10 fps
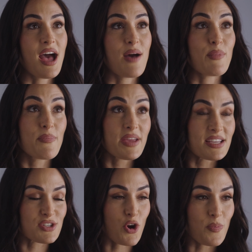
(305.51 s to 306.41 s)
My
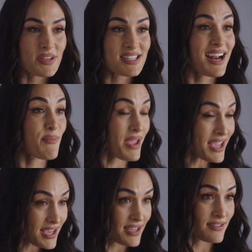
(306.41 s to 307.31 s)
biggest hope is that I
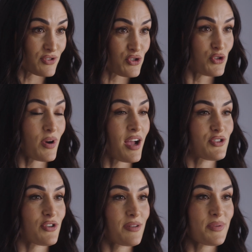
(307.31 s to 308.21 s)
make it to
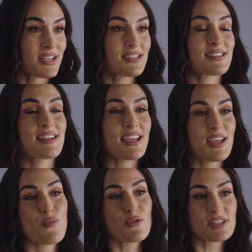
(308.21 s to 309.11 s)
100, because then I
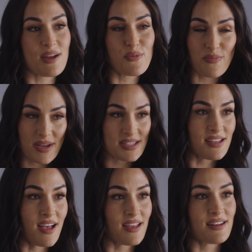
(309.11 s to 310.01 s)
get more time with my
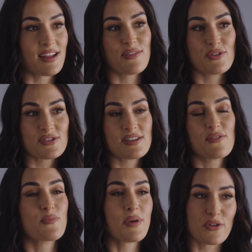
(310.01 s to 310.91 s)
son, and there's
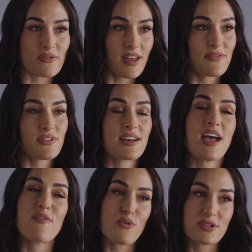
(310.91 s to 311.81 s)
nothing better in life than to
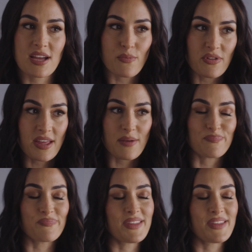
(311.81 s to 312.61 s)
have more time with him.